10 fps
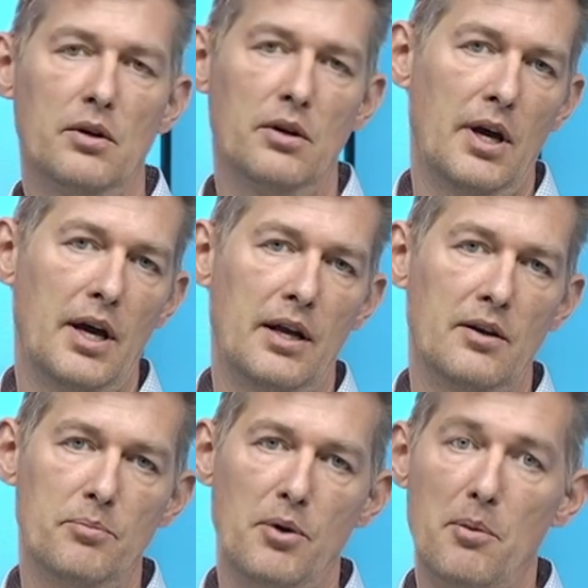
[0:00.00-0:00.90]

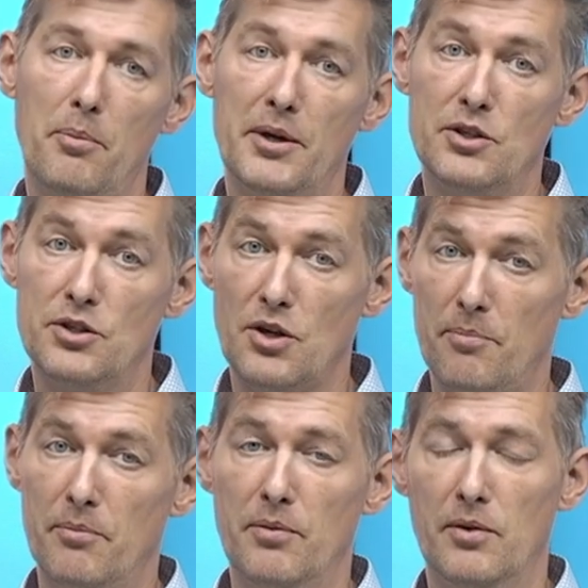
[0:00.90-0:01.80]
and probably
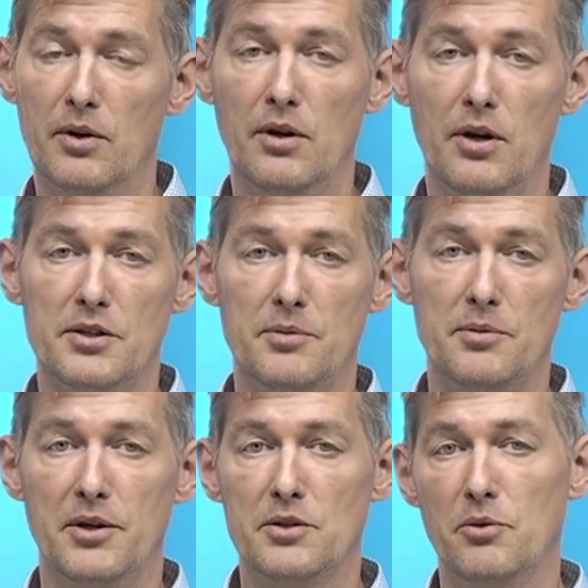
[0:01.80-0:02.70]
some customers